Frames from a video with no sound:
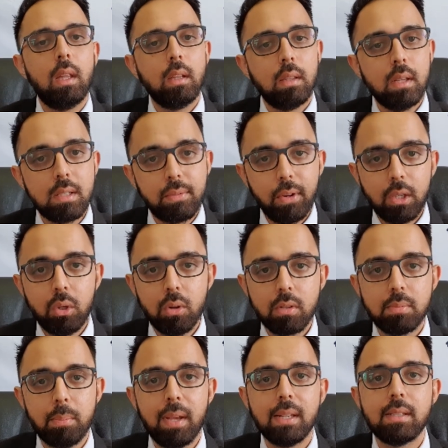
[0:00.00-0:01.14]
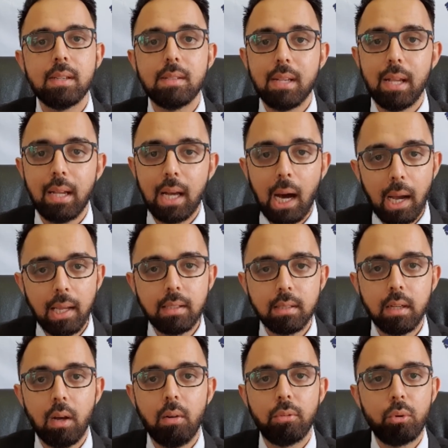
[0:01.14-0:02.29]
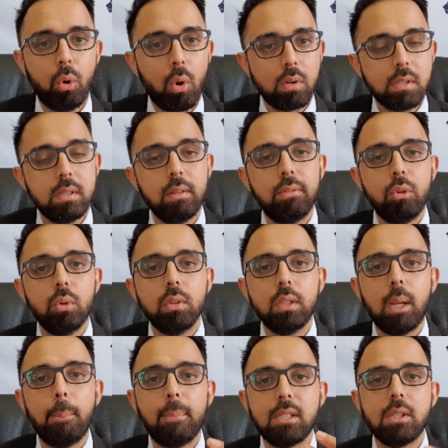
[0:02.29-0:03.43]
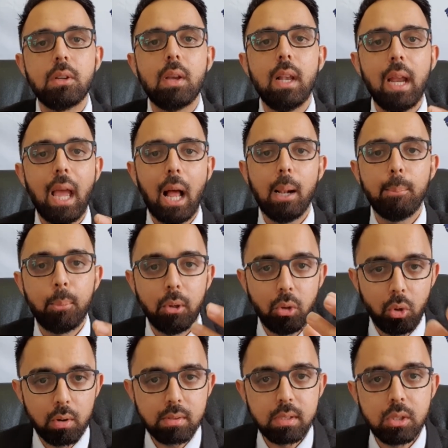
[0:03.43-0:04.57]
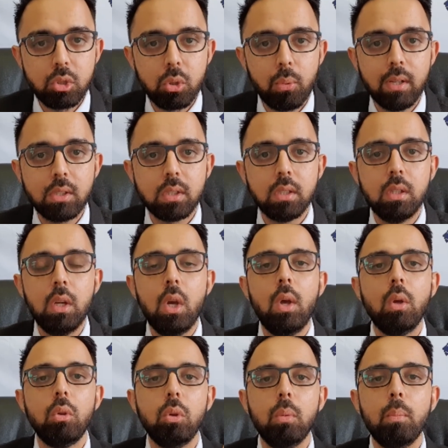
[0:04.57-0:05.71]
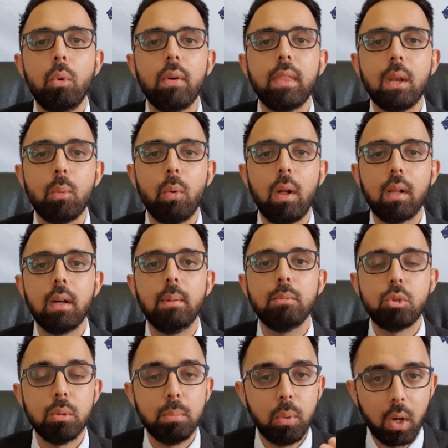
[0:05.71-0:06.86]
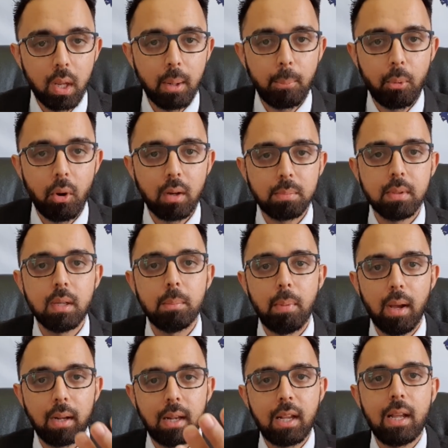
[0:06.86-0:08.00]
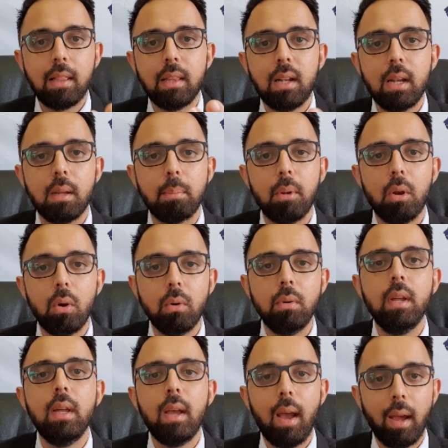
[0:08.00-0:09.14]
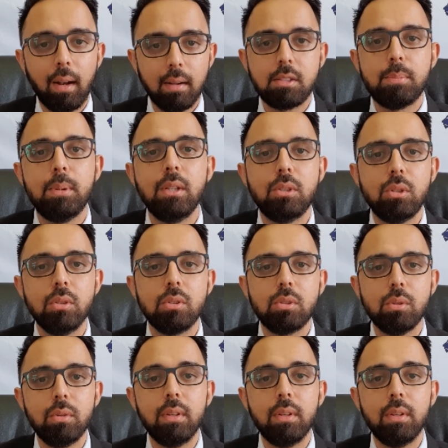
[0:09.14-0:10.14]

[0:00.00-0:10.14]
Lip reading: This video is meant as a guide. Of course, if you need particular help in your situation, you're more than welcome to book an appointment by clicking the link below, and I'll speak to you soon.